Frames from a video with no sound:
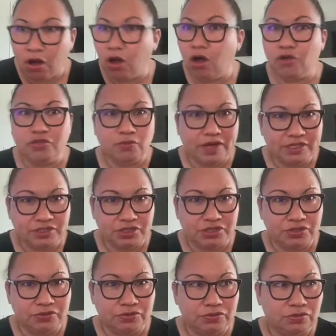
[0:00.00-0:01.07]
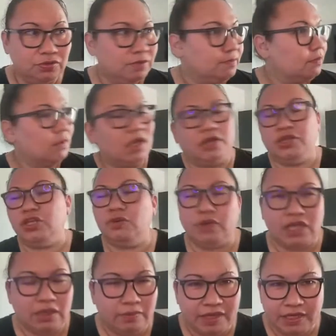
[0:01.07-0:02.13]
all the way to a new
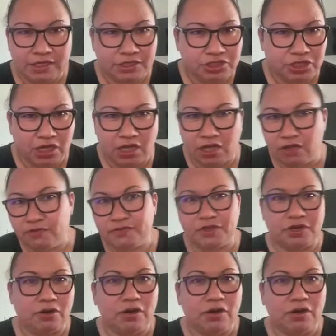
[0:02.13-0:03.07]
image of,